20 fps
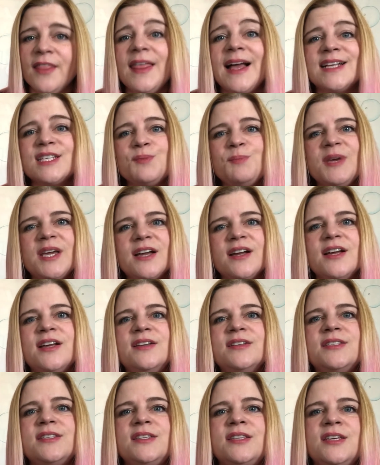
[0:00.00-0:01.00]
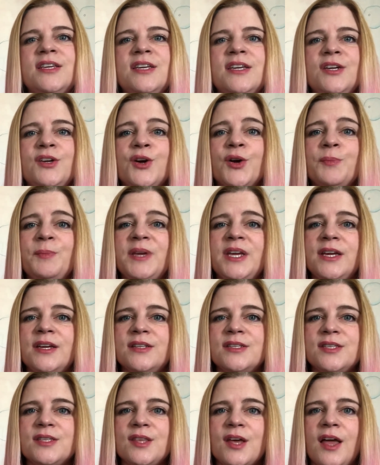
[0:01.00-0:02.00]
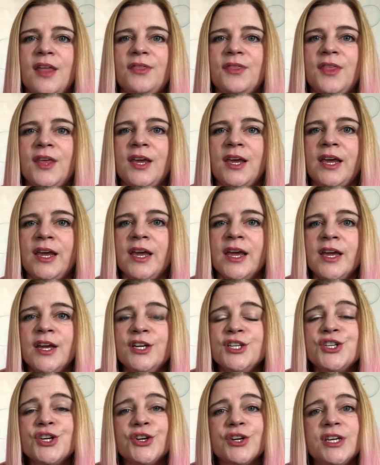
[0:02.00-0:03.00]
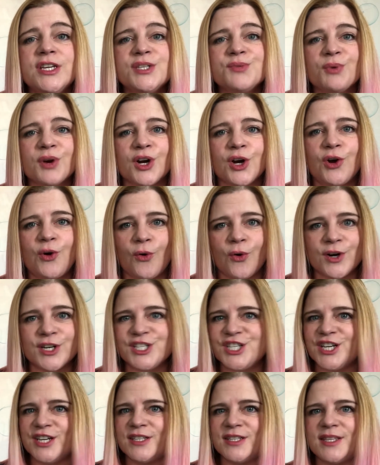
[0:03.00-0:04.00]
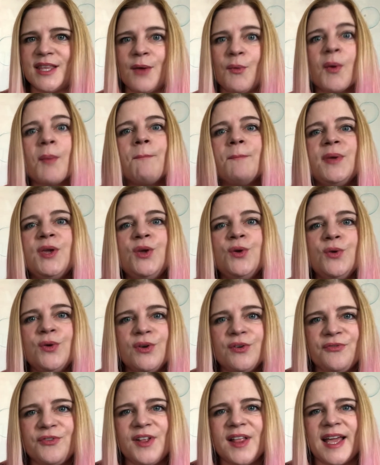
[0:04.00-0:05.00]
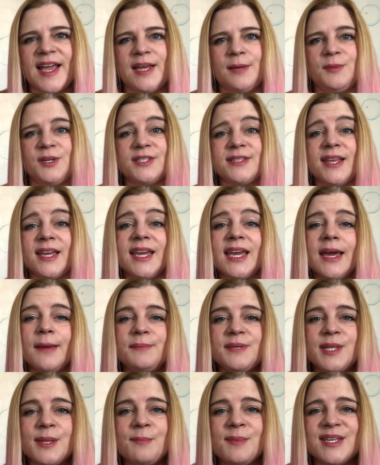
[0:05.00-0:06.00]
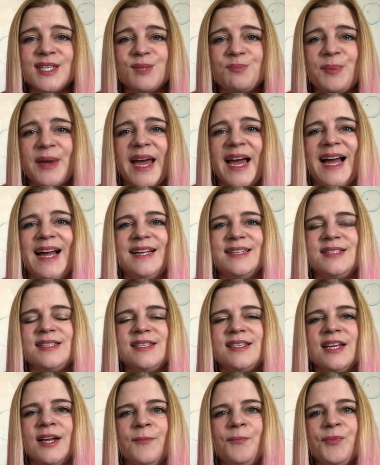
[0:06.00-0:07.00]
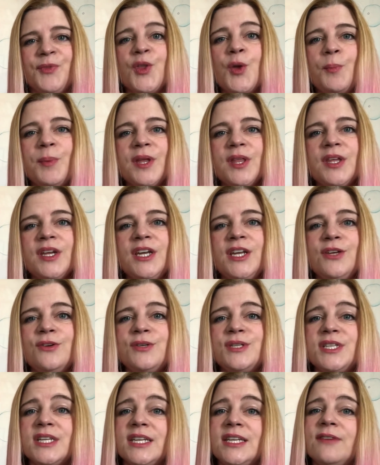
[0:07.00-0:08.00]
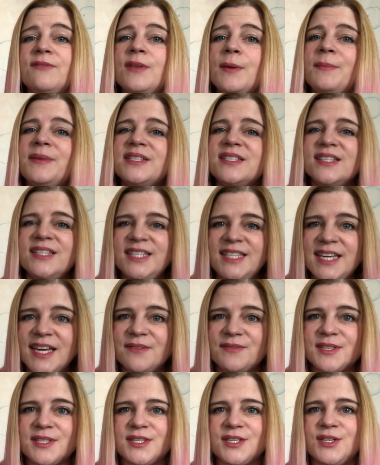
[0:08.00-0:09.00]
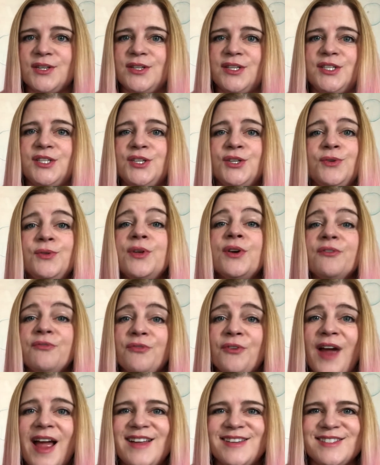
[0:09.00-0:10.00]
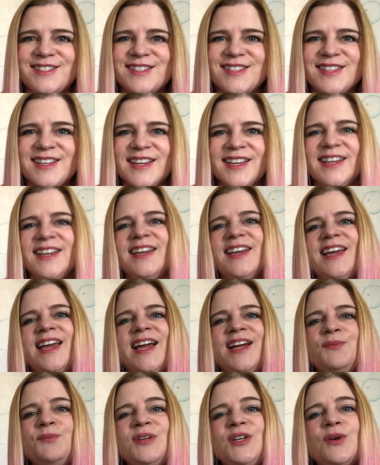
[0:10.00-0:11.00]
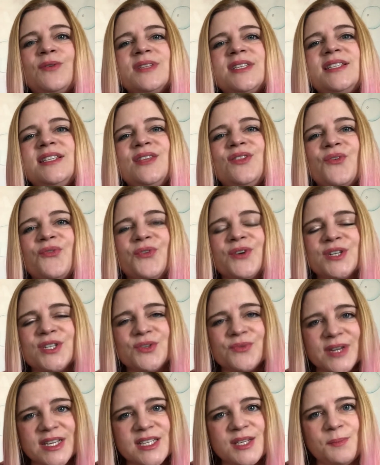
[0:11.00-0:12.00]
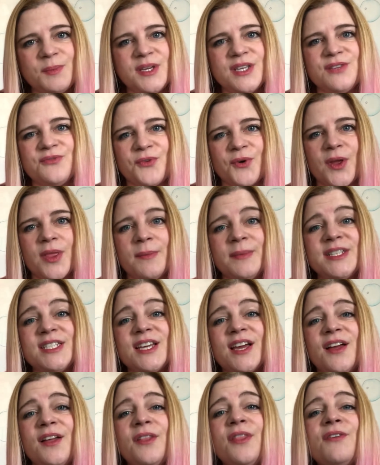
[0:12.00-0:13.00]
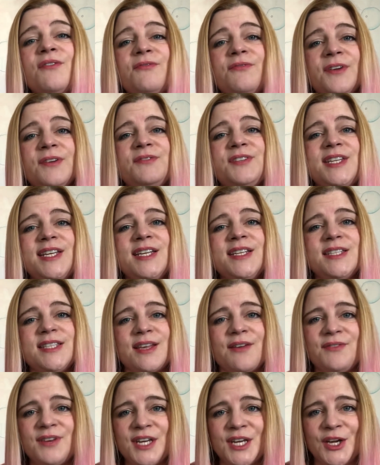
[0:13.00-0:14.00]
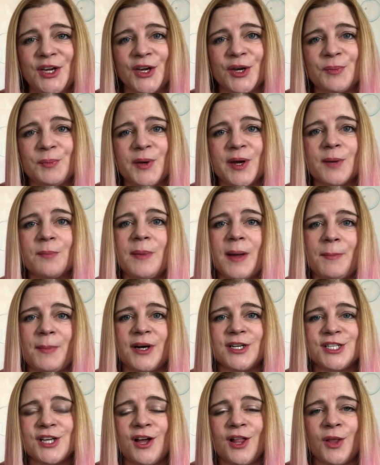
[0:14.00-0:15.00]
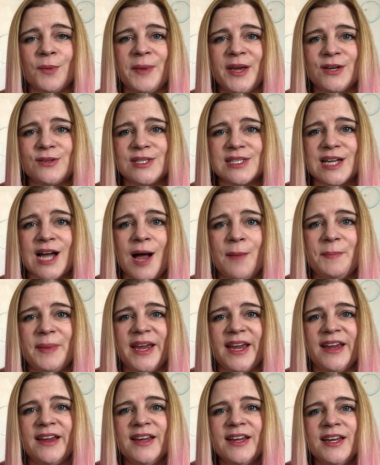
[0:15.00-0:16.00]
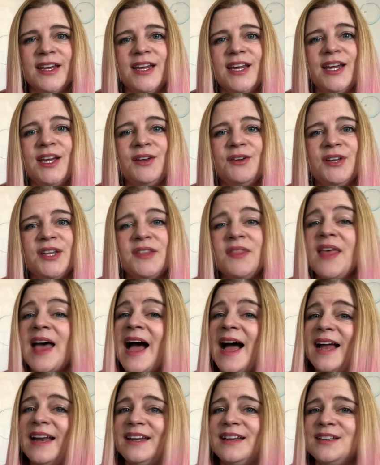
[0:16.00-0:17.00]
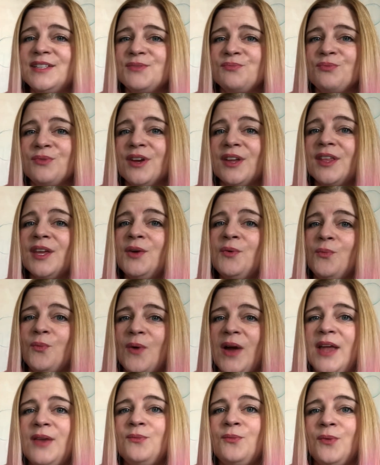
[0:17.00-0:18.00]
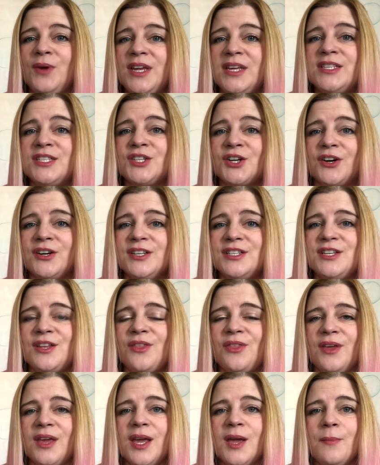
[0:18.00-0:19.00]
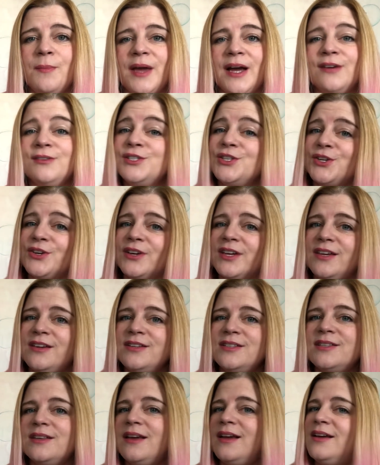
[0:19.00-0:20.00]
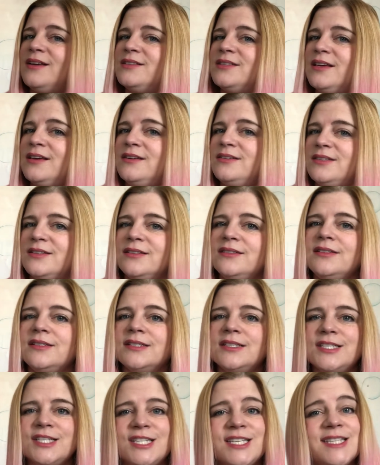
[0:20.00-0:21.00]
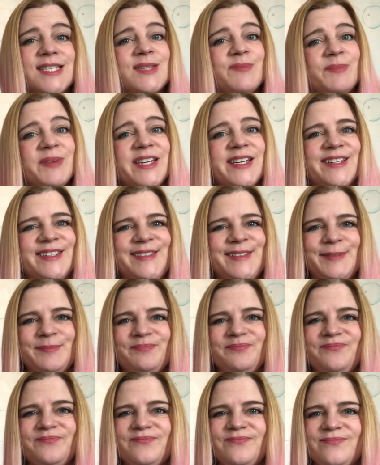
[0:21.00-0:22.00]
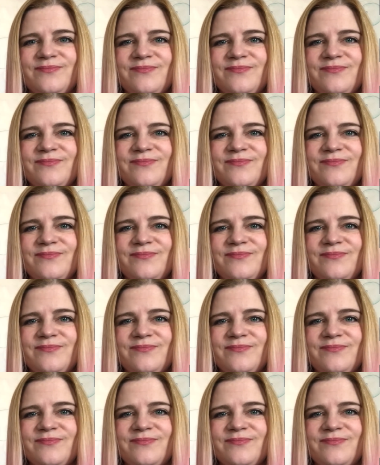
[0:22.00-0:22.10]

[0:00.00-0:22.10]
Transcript: That's because the Europeans thought the turkeys were gorgeous. They were beautiful animals. They kept them as pets. Nobility used to give them as gifts to their friends. And we don't see the first recipes for them until the 1570 cookbook by Bartolomeo Scappi. And that is really when we started to think about turkeys as a delicious meal.